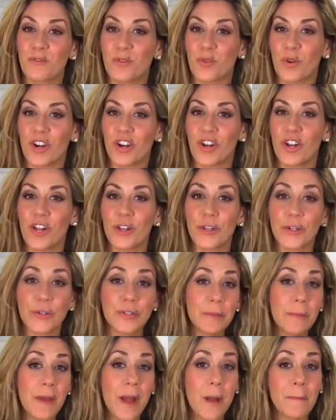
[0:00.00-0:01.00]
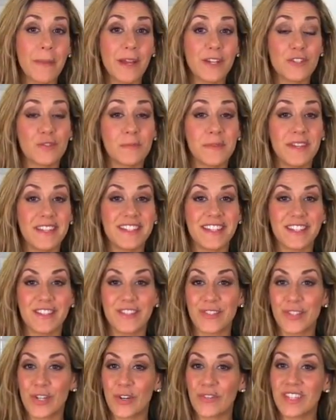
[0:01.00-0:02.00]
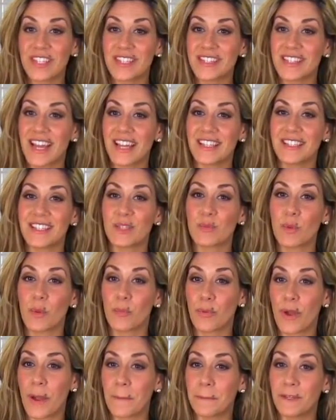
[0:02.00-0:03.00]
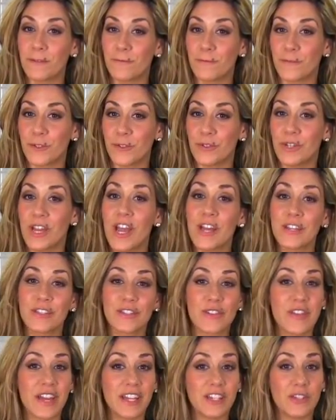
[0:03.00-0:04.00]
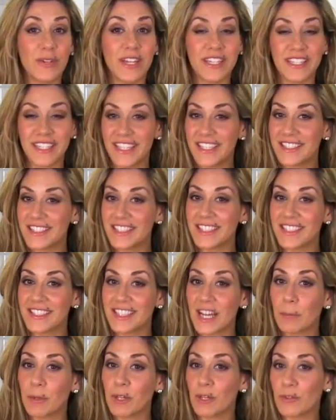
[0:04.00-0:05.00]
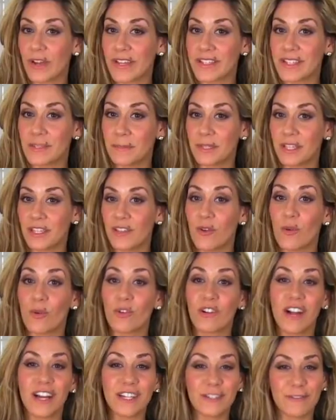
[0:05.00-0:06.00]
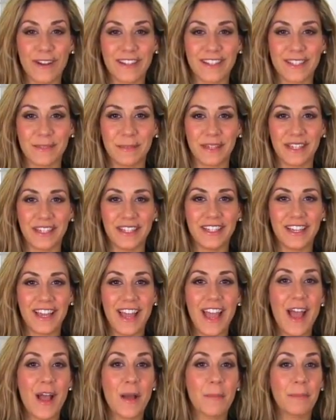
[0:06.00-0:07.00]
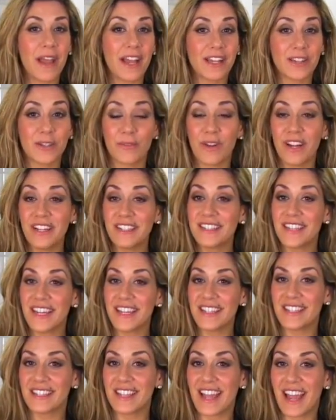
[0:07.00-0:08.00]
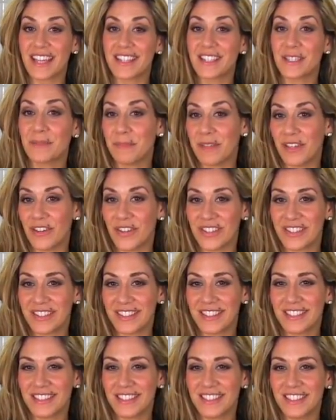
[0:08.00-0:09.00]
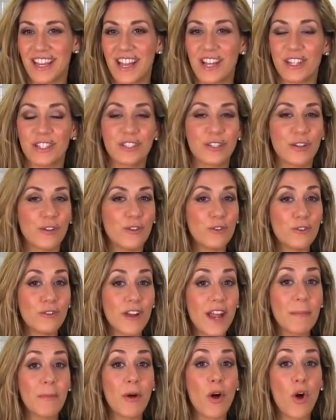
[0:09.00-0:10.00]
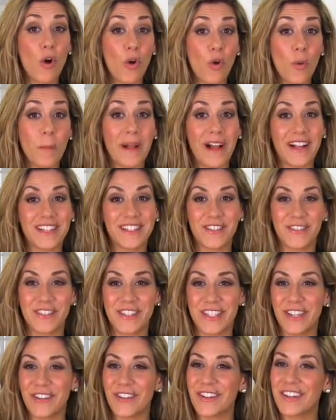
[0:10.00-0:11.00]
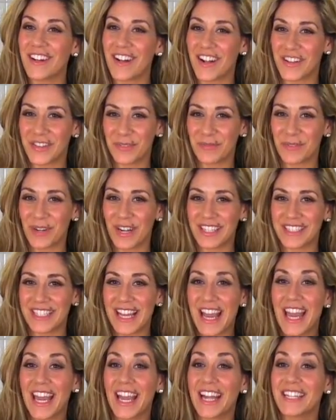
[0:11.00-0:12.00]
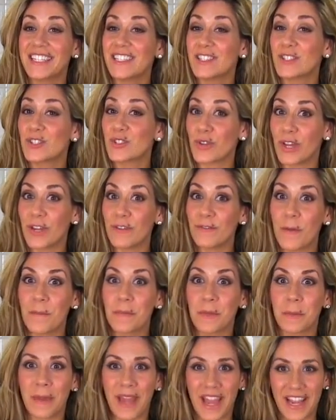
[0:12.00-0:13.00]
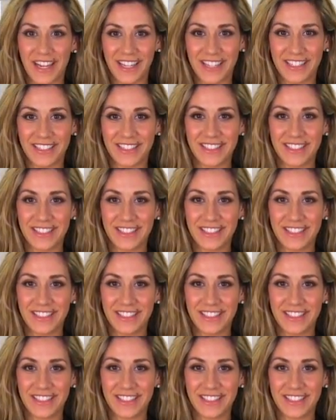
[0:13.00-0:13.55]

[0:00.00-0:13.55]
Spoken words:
4, learn about measurements and serving sizes when prepping food so that you can easily double a recipe or cut a recipe. Pack the right size snacks and meals. Don't grab a whole box of cereal on the run and eat straight from the package.